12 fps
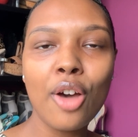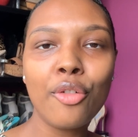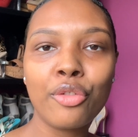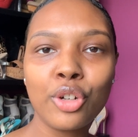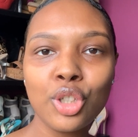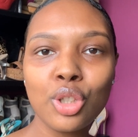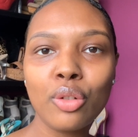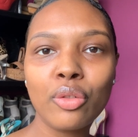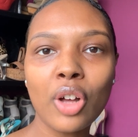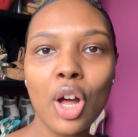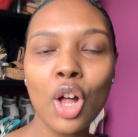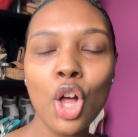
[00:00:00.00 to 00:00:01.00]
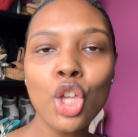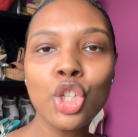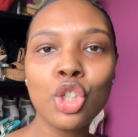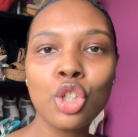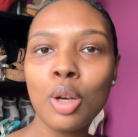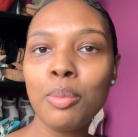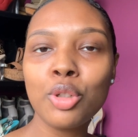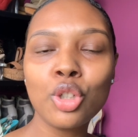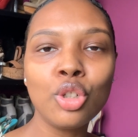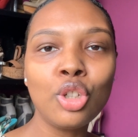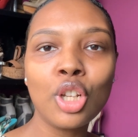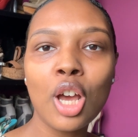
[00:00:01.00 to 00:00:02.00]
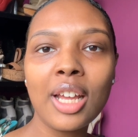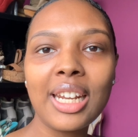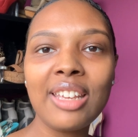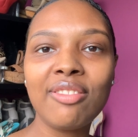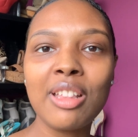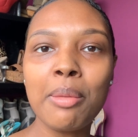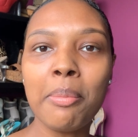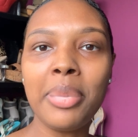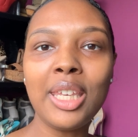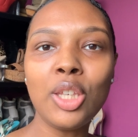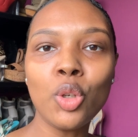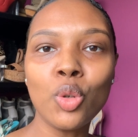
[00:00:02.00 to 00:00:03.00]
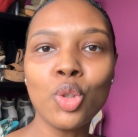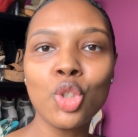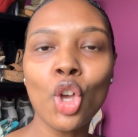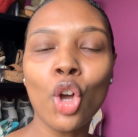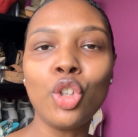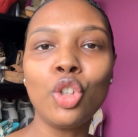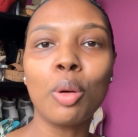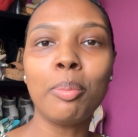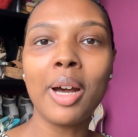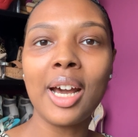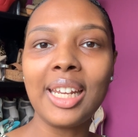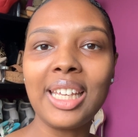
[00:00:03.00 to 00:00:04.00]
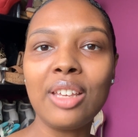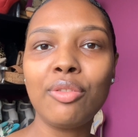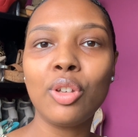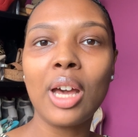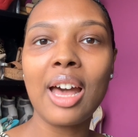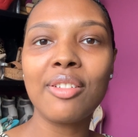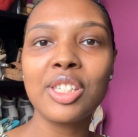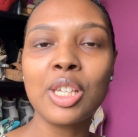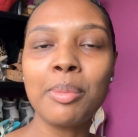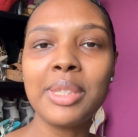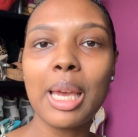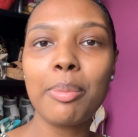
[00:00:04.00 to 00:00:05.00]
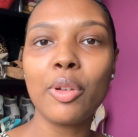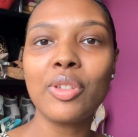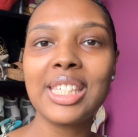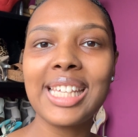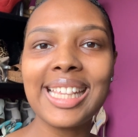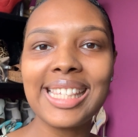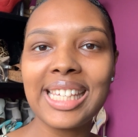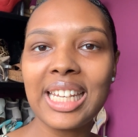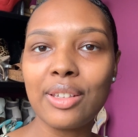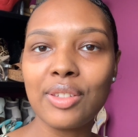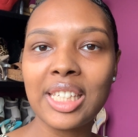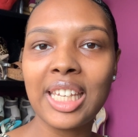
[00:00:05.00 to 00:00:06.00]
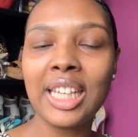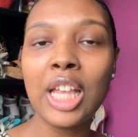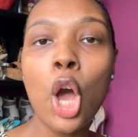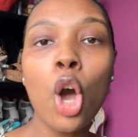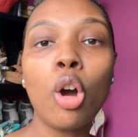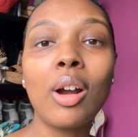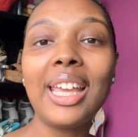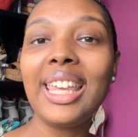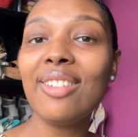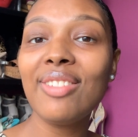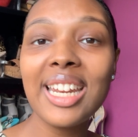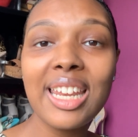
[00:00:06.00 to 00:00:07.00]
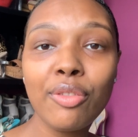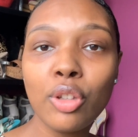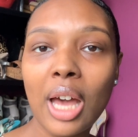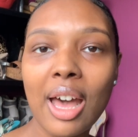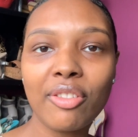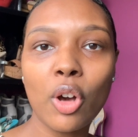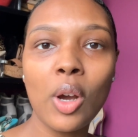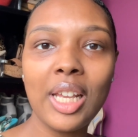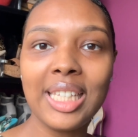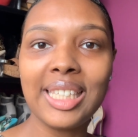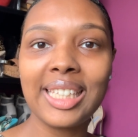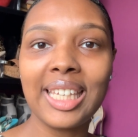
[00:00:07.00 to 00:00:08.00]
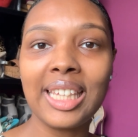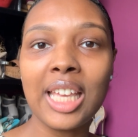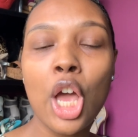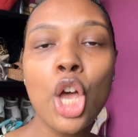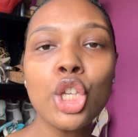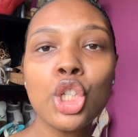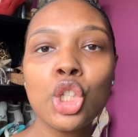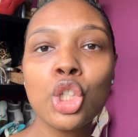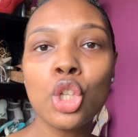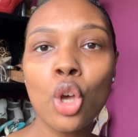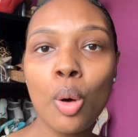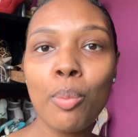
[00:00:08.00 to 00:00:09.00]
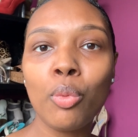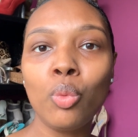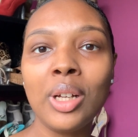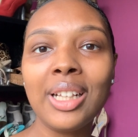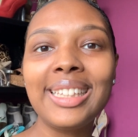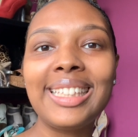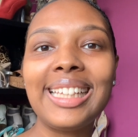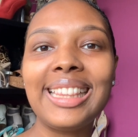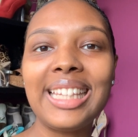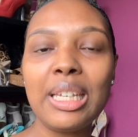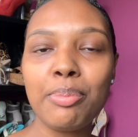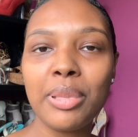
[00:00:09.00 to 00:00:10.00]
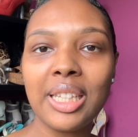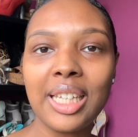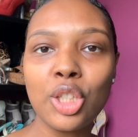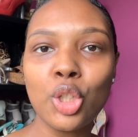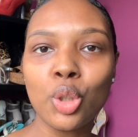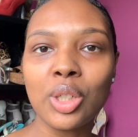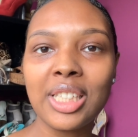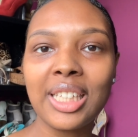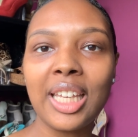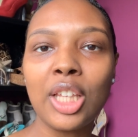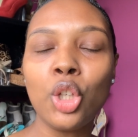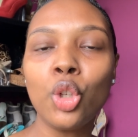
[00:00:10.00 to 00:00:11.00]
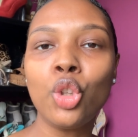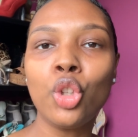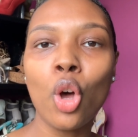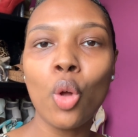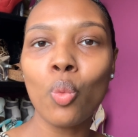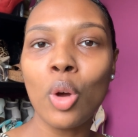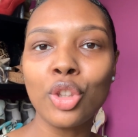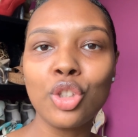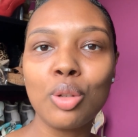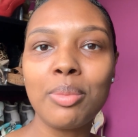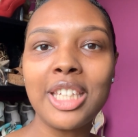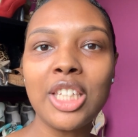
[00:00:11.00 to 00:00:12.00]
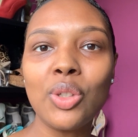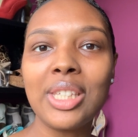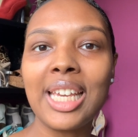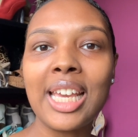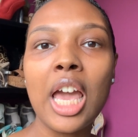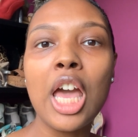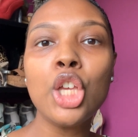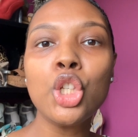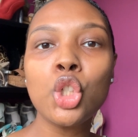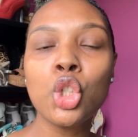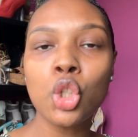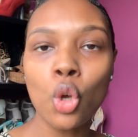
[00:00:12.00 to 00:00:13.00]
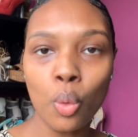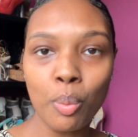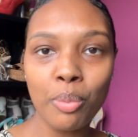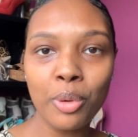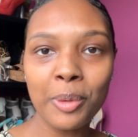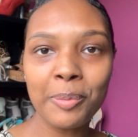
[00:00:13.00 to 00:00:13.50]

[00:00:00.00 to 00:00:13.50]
First of all, soap should not even be used on your body if you have some type of sensitive skin, or even if you have oily skin, soap will delipidate your skin. You don't want to be using soap.